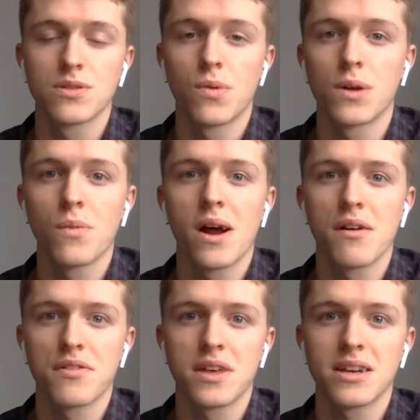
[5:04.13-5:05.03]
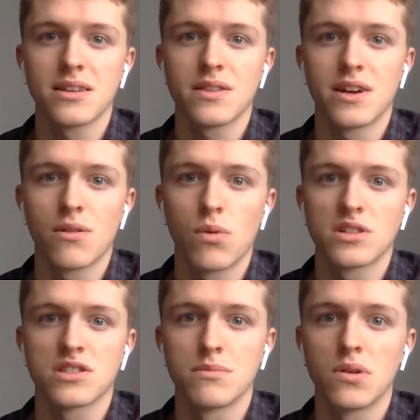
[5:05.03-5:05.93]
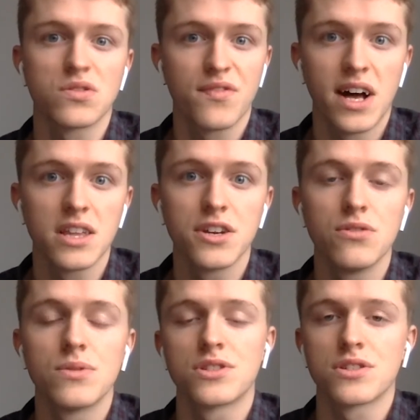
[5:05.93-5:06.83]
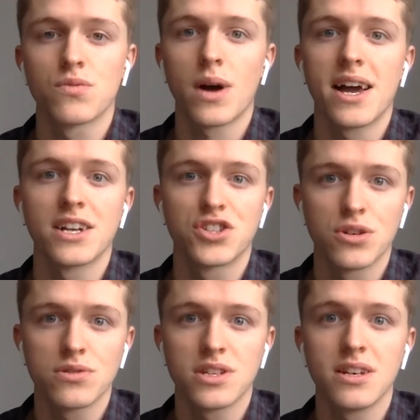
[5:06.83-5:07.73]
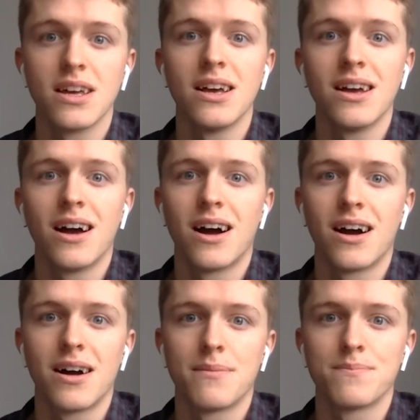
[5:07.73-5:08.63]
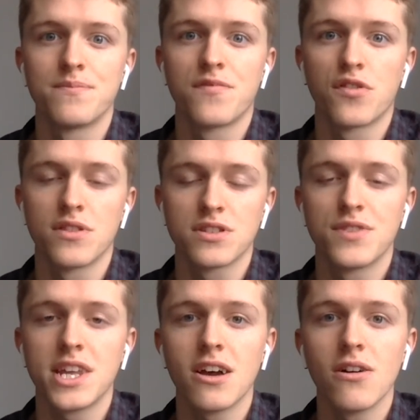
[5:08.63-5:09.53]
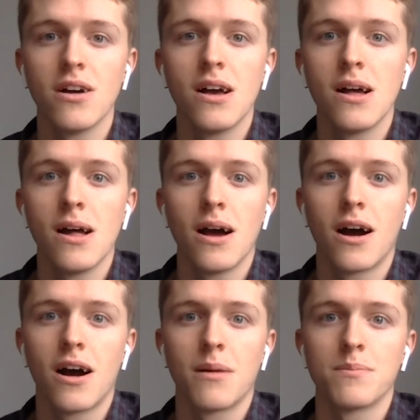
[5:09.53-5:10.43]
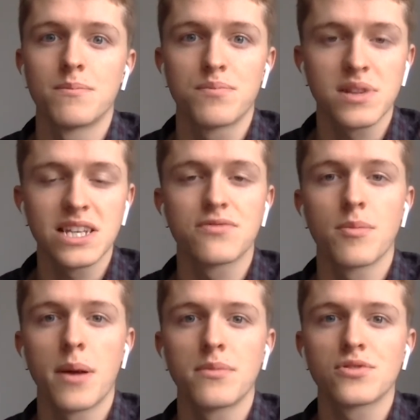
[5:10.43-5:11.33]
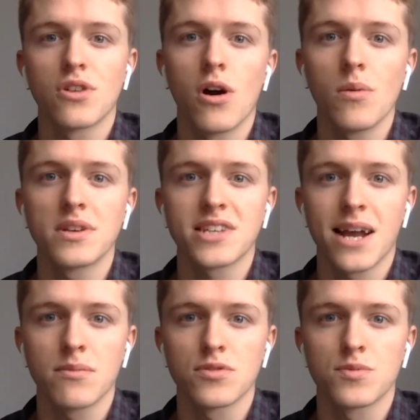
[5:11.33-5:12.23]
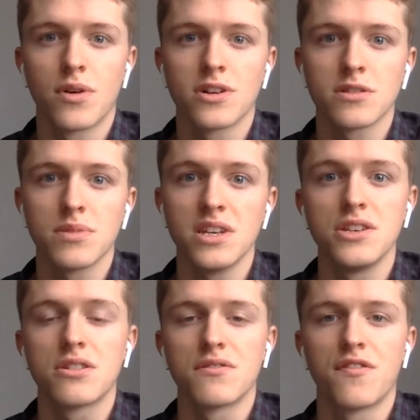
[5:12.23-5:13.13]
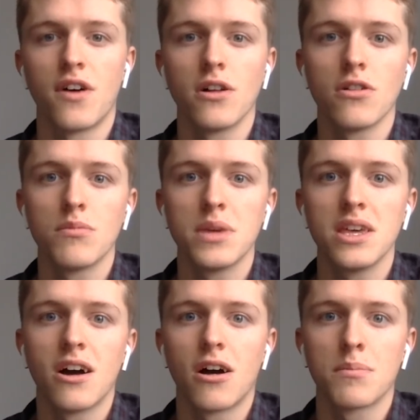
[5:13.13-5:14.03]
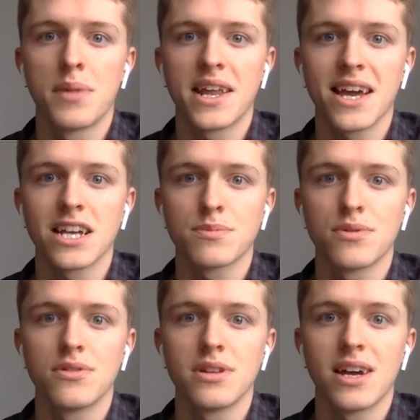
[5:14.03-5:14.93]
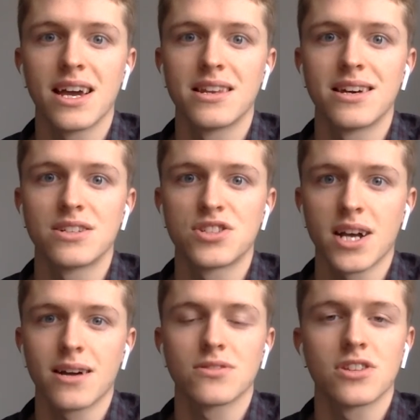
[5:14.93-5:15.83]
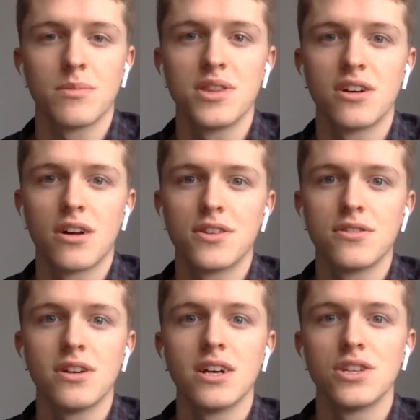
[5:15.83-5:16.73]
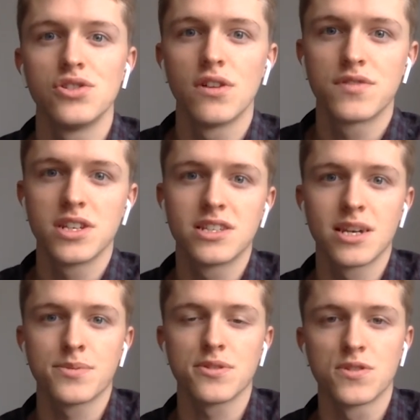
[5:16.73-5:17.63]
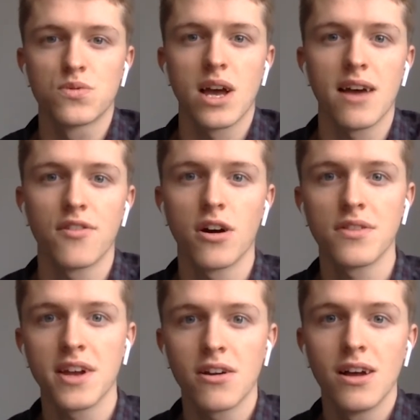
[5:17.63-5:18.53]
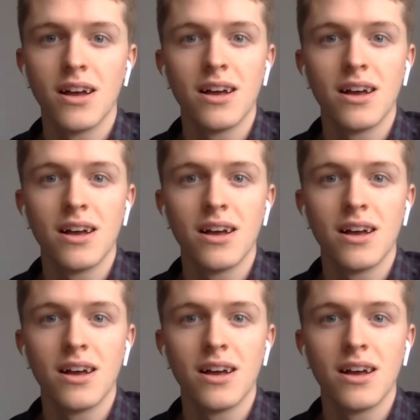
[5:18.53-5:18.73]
the one where I think there was the most value, which is why I chose it for this video. Please remember to always gamble responsibly. You can follow me on Betting Expert and check out some of the other UFC tipsters we have on there.